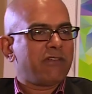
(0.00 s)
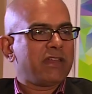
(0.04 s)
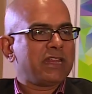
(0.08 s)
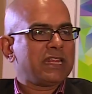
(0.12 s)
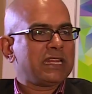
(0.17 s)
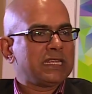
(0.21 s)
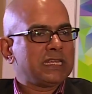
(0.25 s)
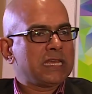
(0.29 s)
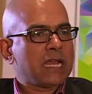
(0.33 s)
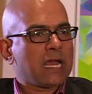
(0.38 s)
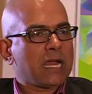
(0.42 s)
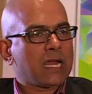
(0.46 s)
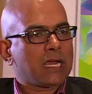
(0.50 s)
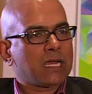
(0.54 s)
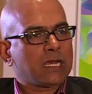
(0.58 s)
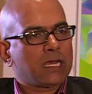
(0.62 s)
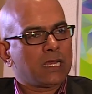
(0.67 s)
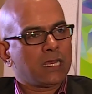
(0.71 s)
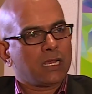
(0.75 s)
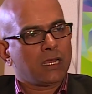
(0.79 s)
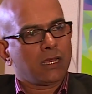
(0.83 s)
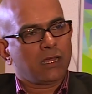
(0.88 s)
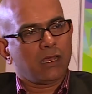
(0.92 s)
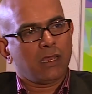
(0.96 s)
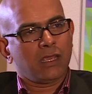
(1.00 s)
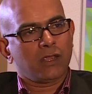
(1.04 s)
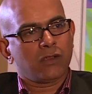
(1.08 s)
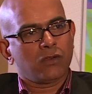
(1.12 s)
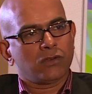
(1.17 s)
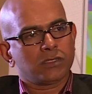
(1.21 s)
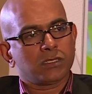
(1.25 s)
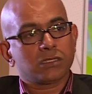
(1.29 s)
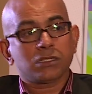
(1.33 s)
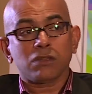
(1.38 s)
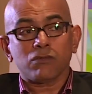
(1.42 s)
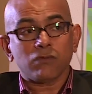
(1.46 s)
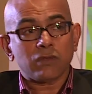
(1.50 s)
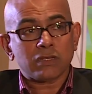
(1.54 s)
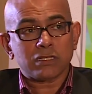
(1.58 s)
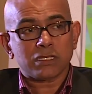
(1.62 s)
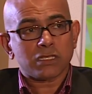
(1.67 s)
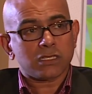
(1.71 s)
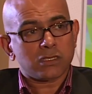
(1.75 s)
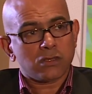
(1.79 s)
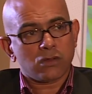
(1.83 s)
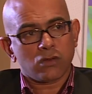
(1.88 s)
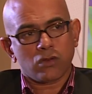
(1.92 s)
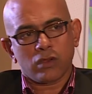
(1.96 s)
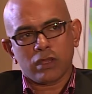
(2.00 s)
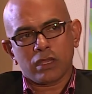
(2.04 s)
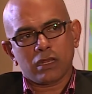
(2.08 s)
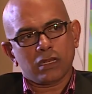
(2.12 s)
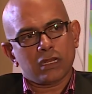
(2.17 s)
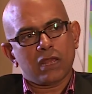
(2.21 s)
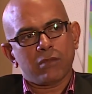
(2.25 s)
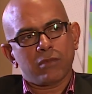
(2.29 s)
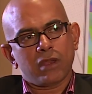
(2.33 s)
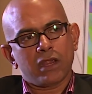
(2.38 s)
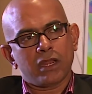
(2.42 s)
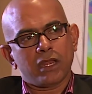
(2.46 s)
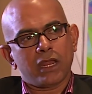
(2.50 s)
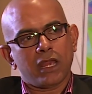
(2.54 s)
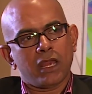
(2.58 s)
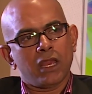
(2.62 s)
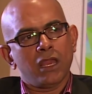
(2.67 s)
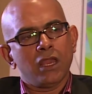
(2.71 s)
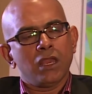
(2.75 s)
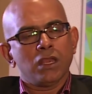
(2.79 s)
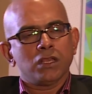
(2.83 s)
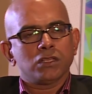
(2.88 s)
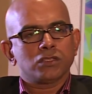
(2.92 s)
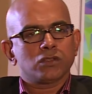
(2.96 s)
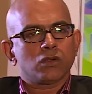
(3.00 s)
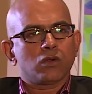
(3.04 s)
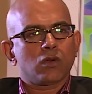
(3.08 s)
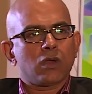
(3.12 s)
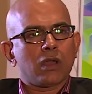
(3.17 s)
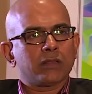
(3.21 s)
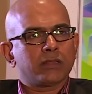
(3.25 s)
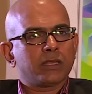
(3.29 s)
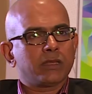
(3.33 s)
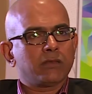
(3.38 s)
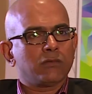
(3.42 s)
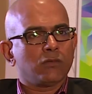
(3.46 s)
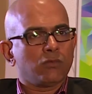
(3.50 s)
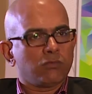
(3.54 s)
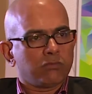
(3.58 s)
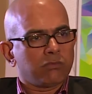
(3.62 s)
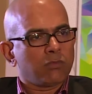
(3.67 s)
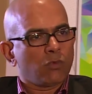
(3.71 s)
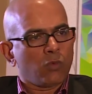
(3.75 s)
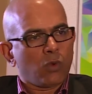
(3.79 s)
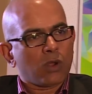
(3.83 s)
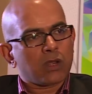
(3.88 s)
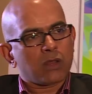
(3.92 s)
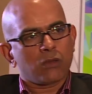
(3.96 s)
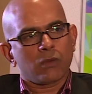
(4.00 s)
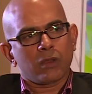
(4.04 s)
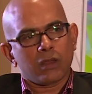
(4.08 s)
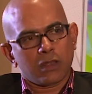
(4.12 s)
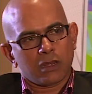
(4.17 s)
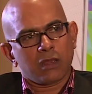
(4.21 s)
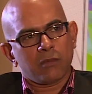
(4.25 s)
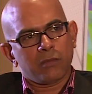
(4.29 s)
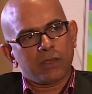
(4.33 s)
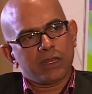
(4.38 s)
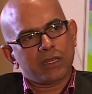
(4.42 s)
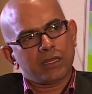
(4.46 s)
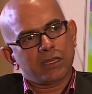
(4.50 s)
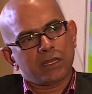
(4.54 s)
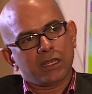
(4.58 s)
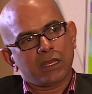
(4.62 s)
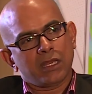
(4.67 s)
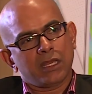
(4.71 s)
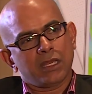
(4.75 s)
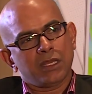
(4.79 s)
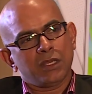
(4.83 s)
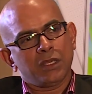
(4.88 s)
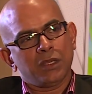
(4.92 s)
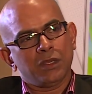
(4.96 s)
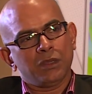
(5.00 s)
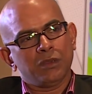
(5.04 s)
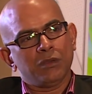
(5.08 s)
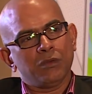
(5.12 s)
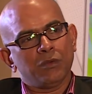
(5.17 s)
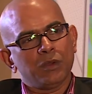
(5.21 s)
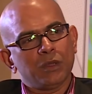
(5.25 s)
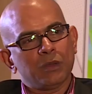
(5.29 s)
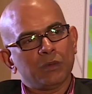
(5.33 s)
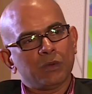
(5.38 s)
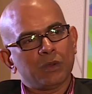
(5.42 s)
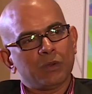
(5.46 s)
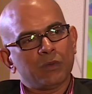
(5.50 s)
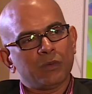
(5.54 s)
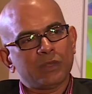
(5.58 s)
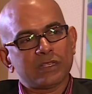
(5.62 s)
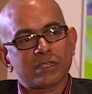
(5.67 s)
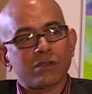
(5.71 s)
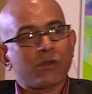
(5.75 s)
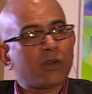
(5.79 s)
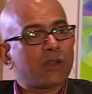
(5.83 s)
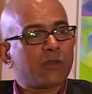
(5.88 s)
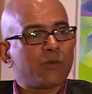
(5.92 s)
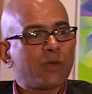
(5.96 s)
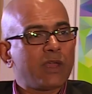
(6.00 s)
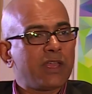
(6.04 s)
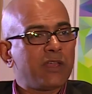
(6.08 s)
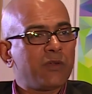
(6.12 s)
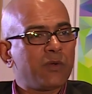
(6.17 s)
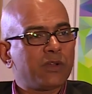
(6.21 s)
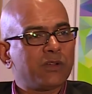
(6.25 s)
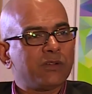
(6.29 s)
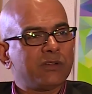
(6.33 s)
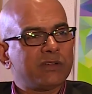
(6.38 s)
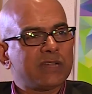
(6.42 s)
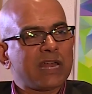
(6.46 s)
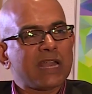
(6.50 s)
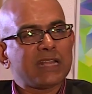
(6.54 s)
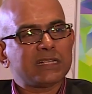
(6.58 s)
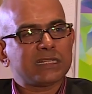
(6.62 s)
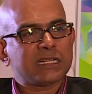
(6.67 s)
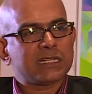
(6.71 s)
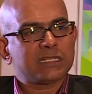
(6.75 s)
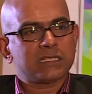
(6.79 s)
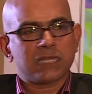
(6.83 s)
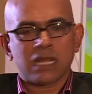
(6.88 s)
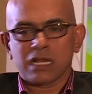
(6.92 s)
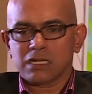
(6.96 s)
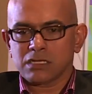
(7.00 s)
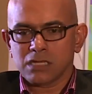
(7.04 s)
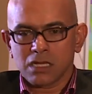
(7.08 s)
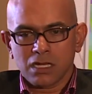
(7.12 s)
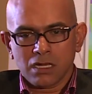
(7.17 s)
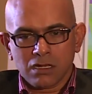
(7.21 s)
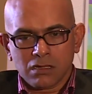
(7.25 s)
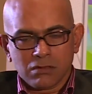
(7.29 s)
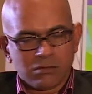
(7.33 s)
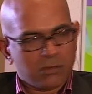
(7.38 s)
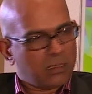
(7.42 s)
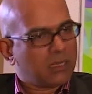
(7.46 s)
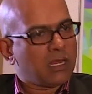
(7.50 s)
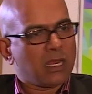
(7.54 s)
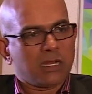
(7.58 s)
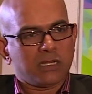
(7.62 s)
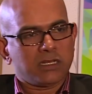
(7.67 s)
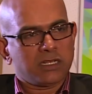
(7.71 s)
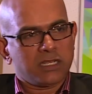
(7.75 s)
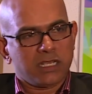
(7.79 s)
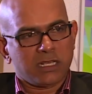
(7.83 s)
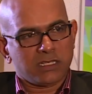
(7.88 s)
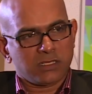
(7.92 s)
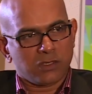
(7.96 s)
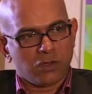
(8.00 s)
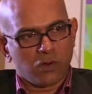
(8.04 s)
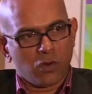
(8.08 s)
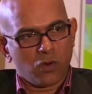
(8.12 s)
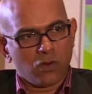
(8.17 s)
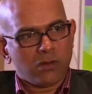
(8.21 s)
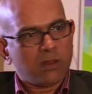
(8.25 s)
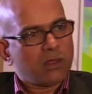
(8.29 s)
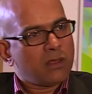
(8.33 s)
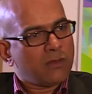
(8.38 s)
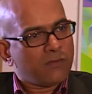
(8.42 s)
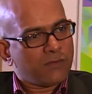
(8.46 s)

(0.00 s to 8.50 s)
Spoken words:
very young ecosystem which is growing day by day. So I think whatever, I mean, whichever way you want to dice and slice, the country has grown.